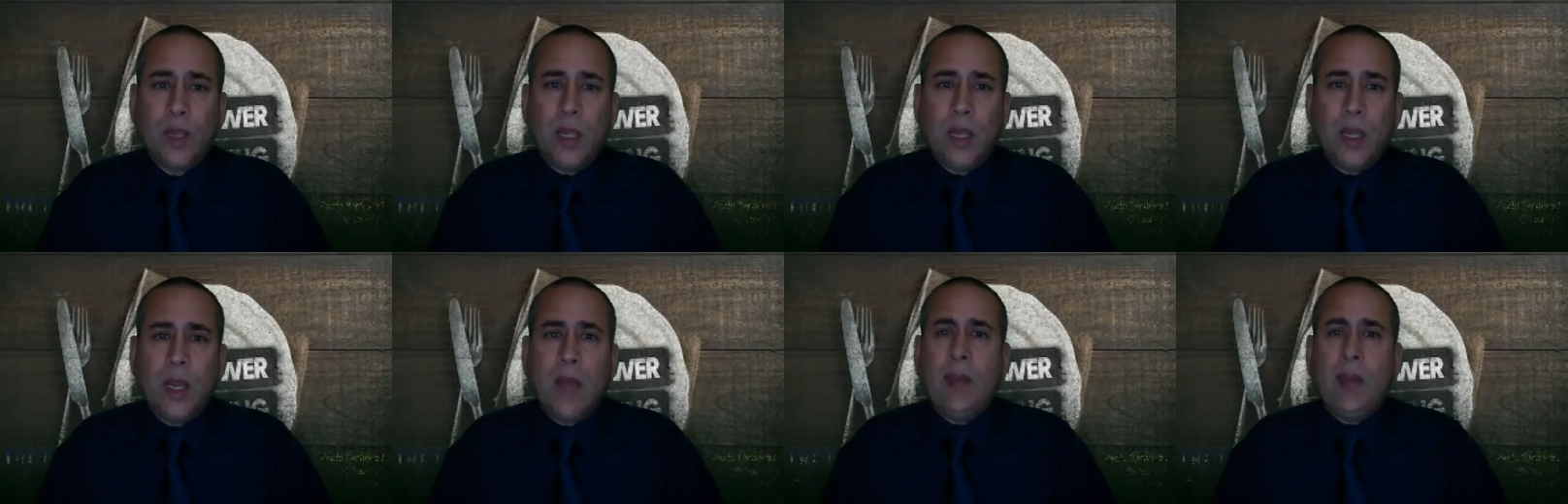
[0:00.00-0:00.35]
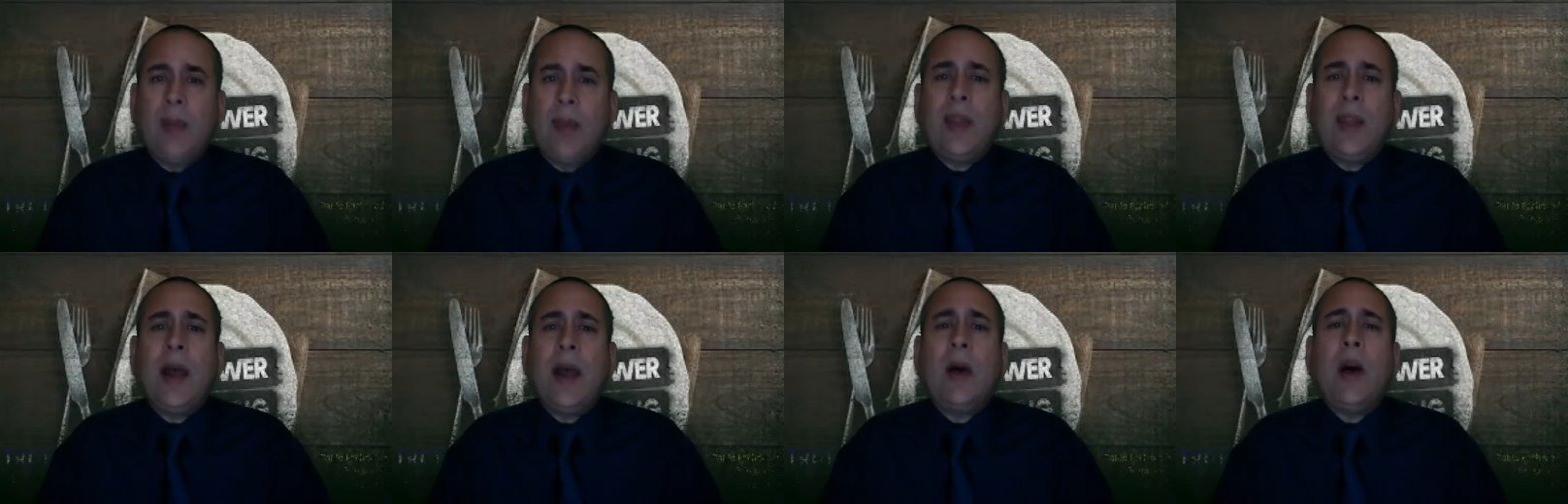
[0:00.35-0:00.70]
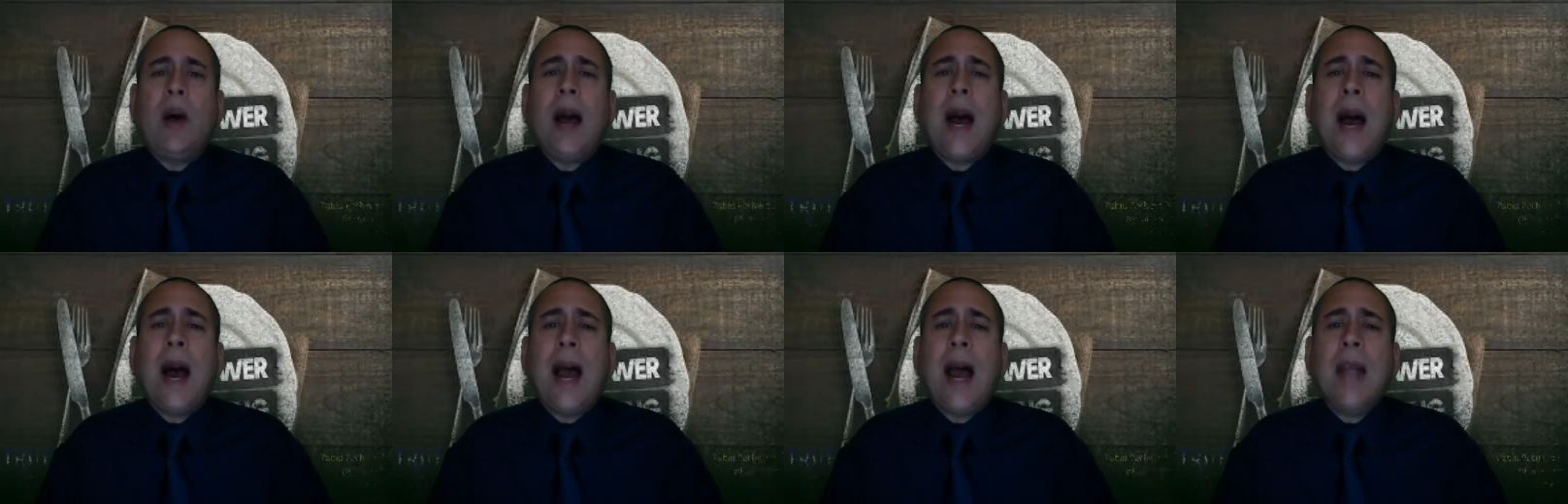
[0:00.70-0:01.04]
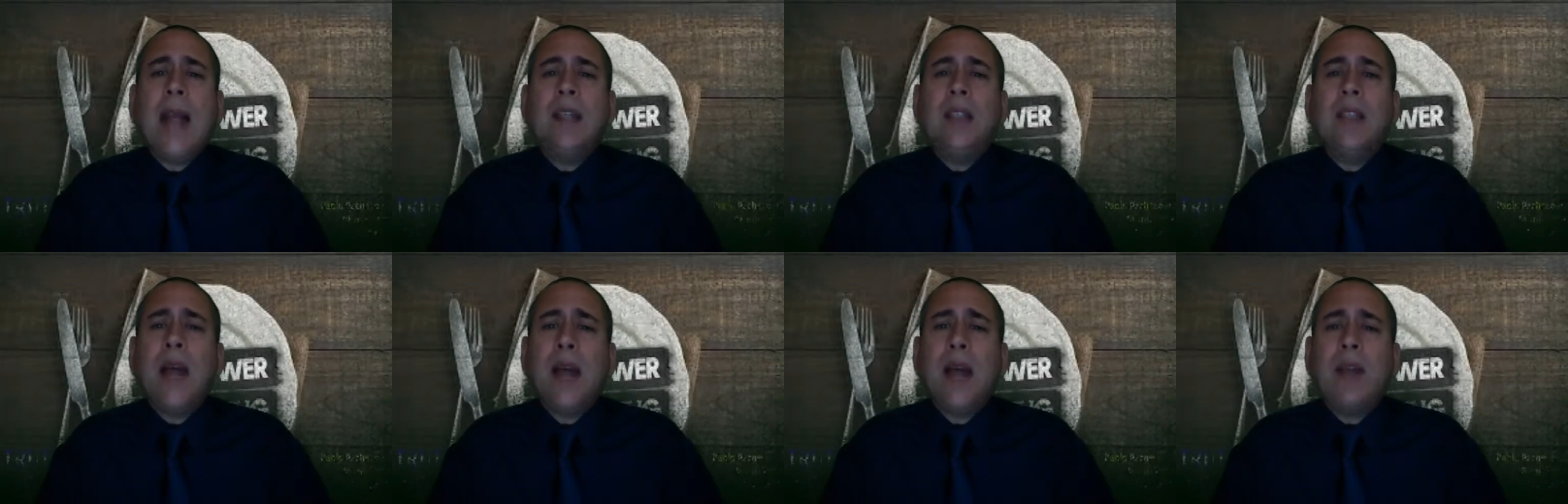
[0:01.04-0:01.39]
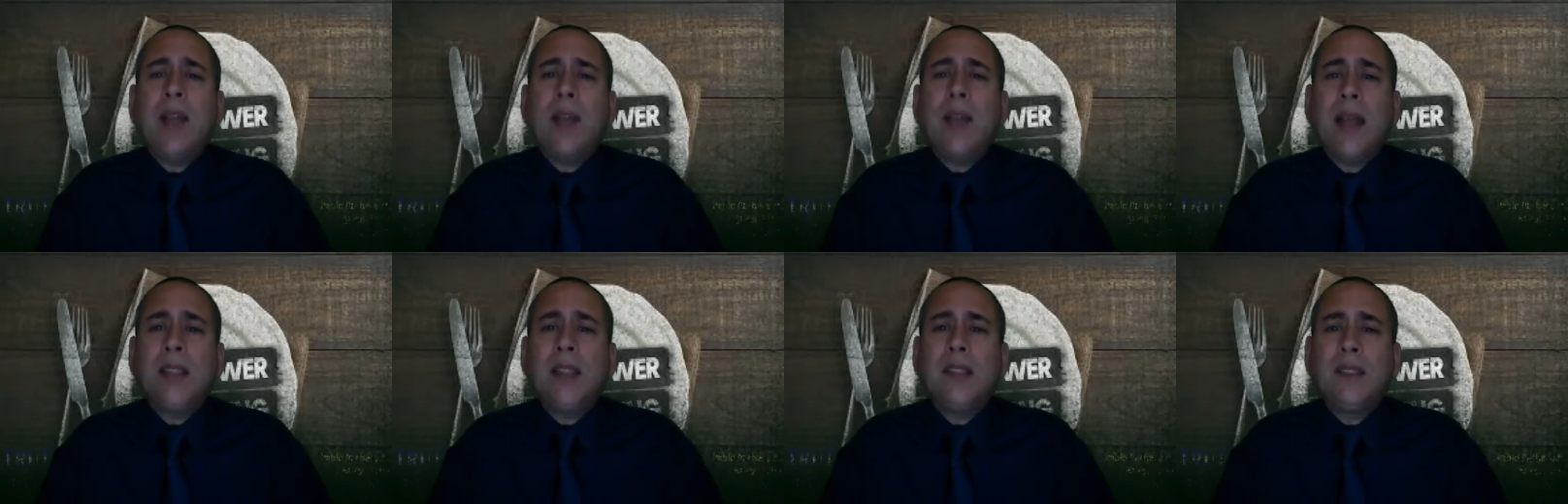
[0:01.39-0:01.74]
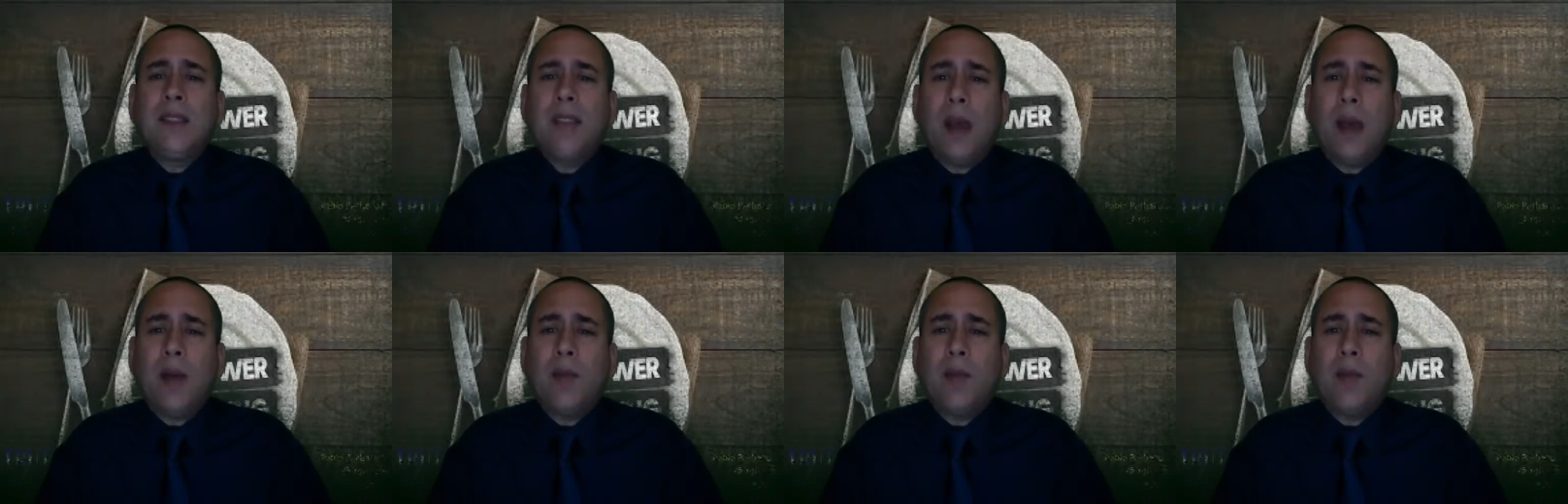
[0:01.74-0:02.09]
and that thou hide not
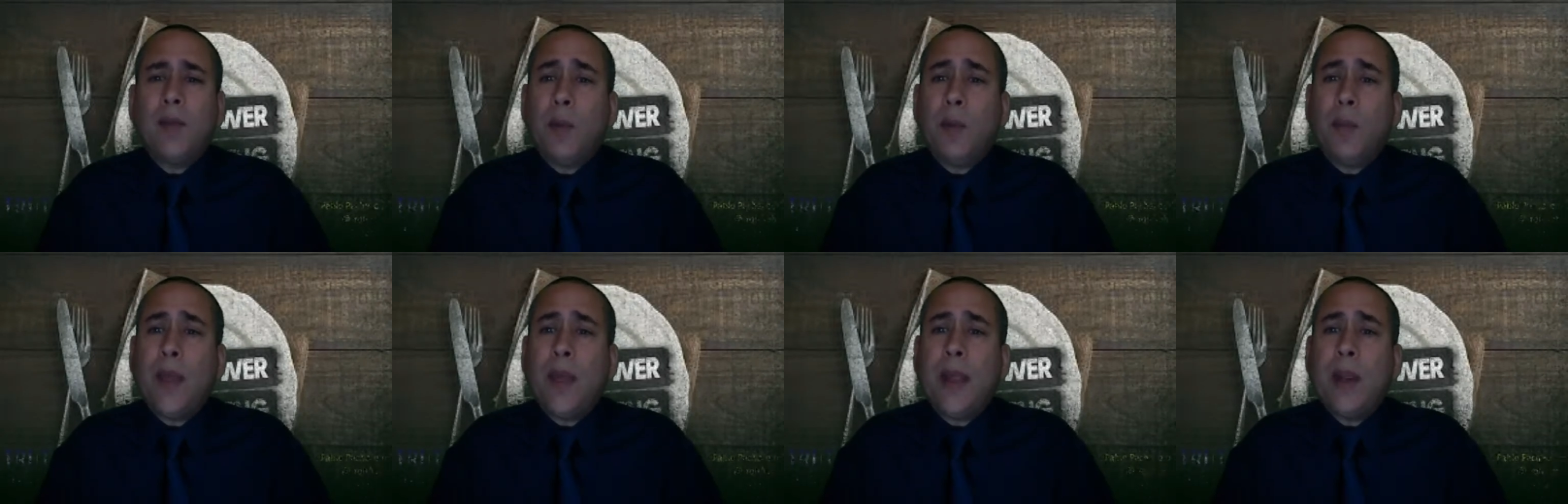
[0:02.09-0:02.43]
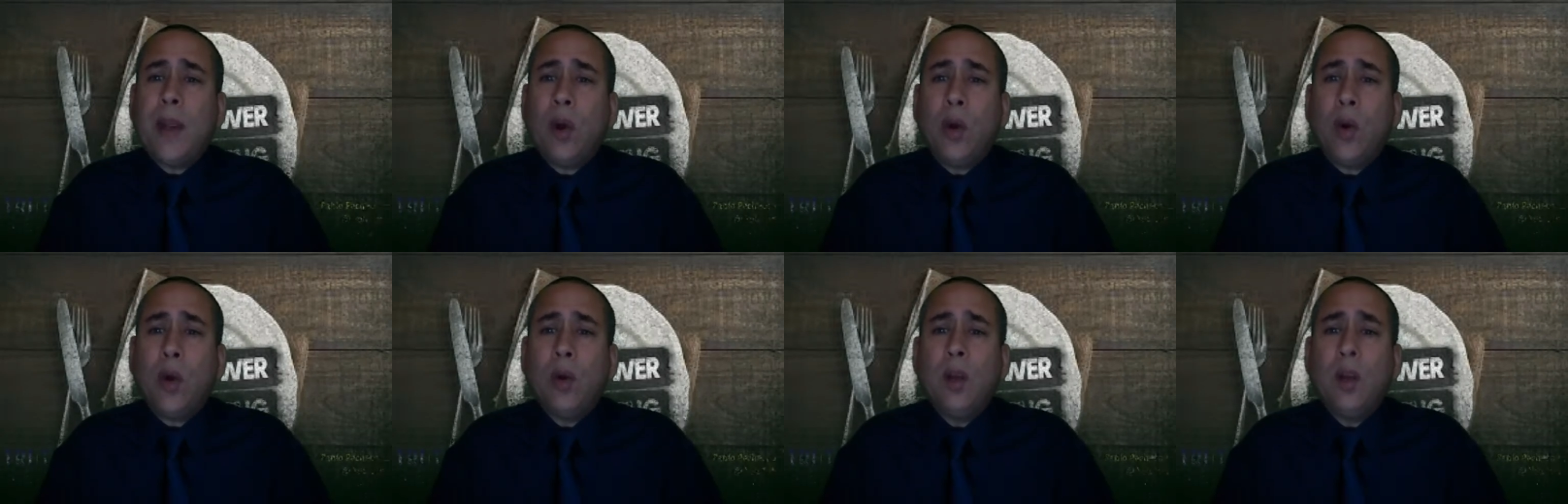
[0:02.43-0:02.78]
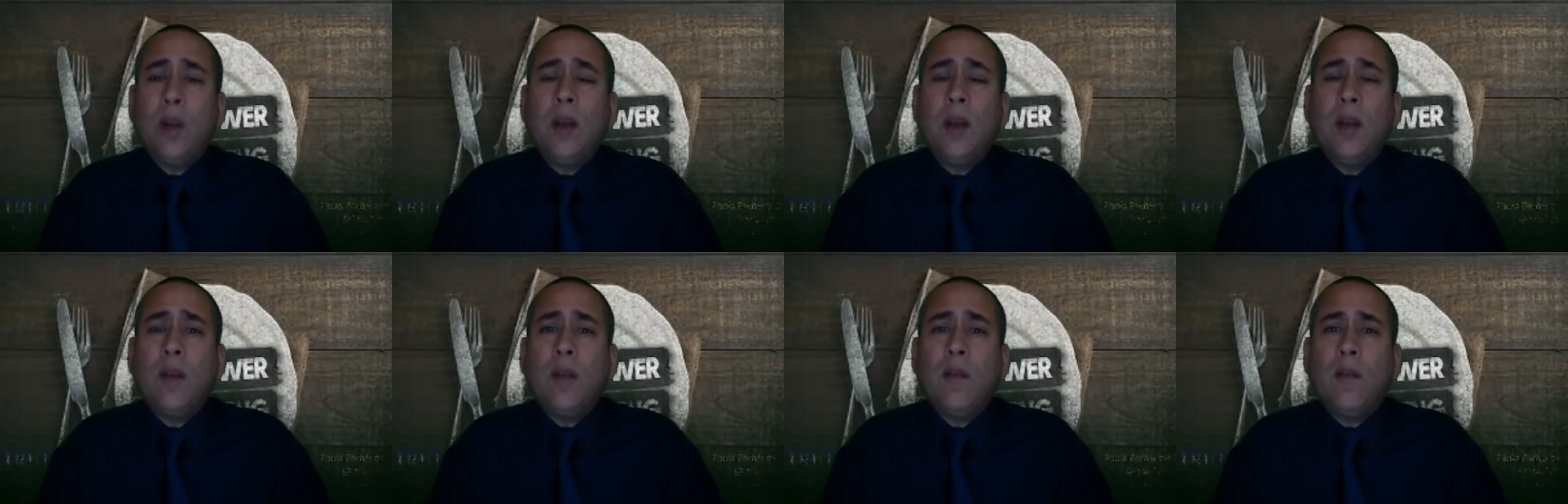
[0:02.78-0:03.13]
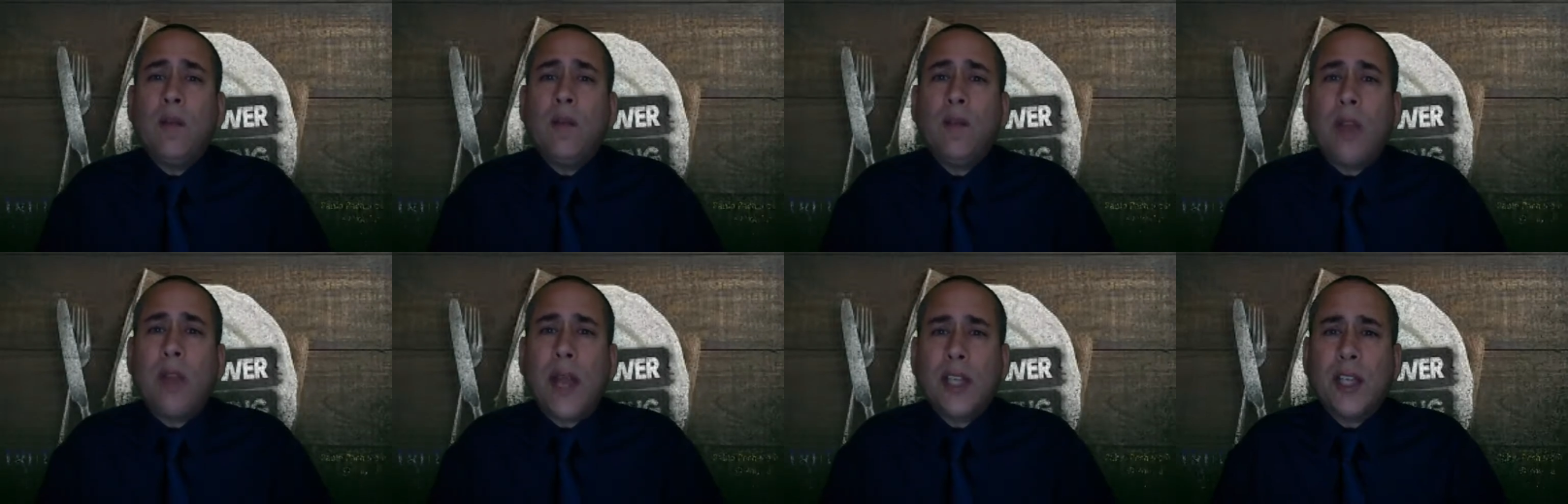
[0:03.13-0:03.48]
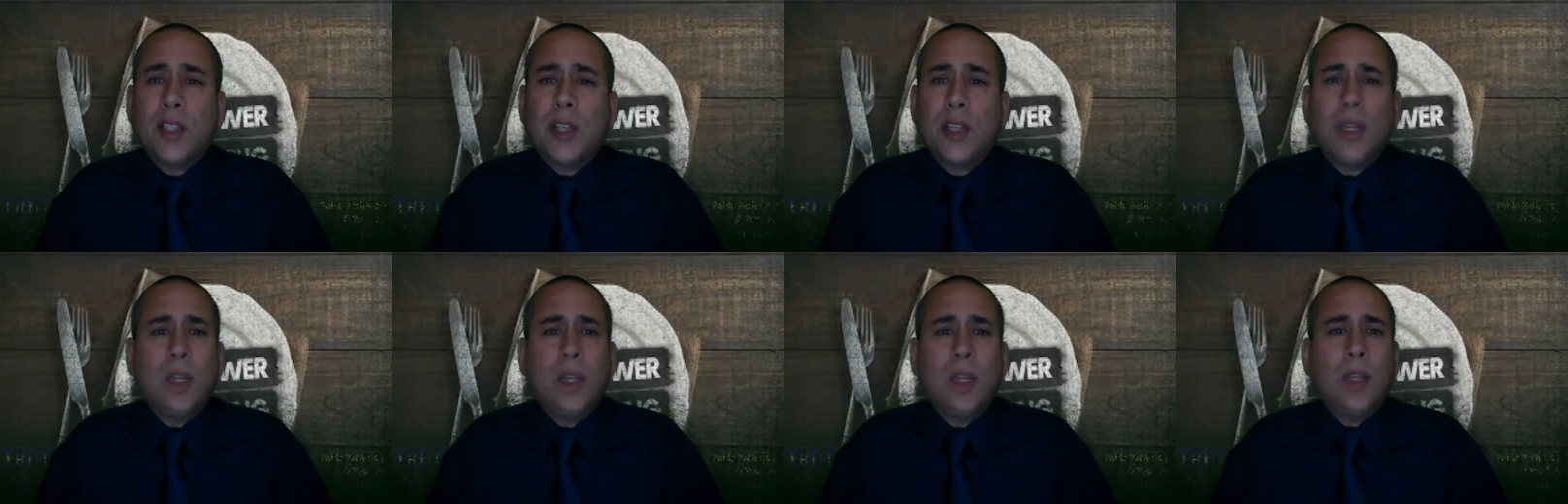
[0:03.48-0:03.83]
thyself from thy own flesh.